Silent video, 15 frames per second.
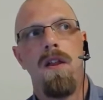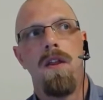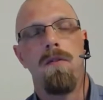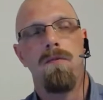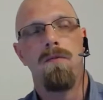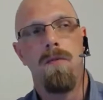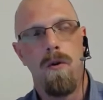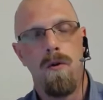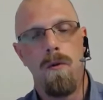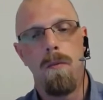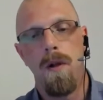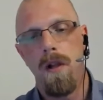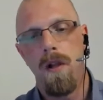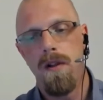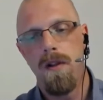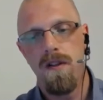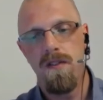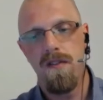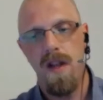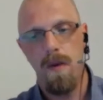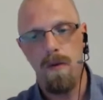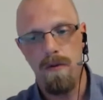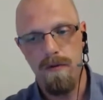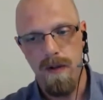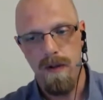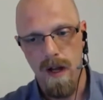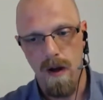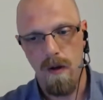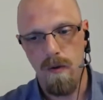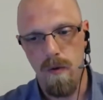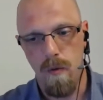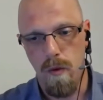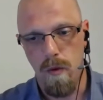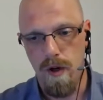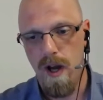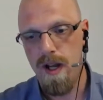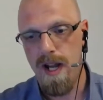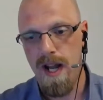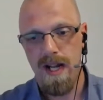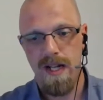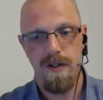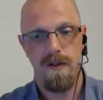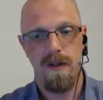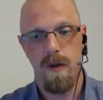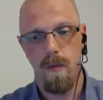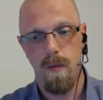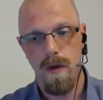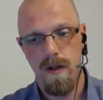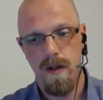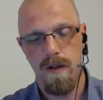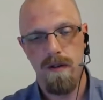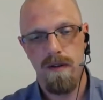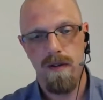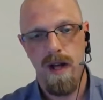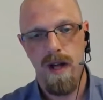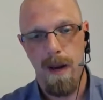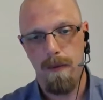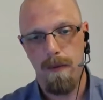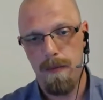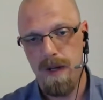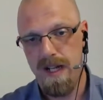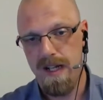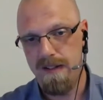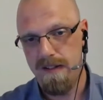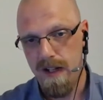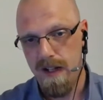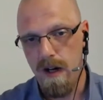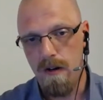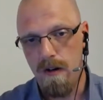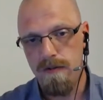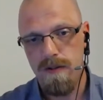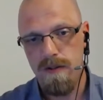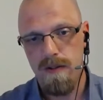vulnerabilities that were found were not actually with Apple Pay itself.